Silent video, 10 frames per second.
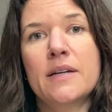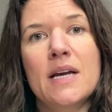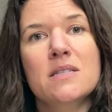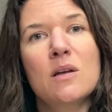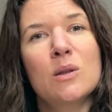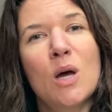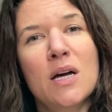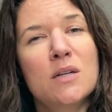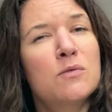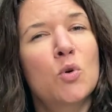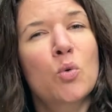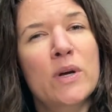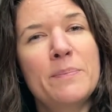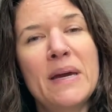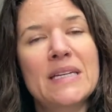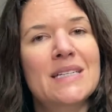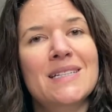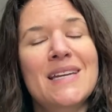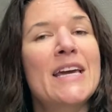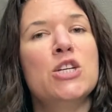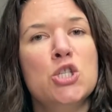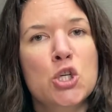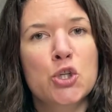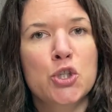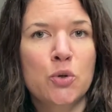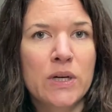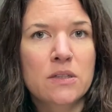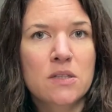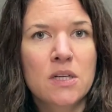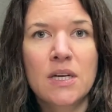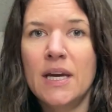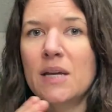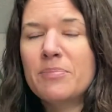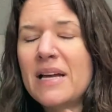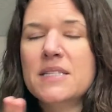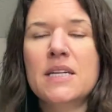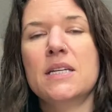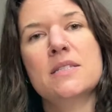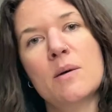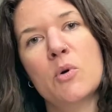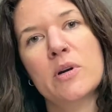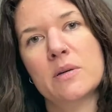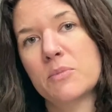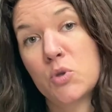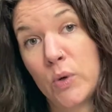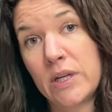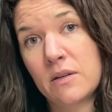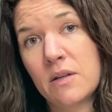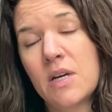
has a lot of grip and texture to it, and plastic is somewhere in between.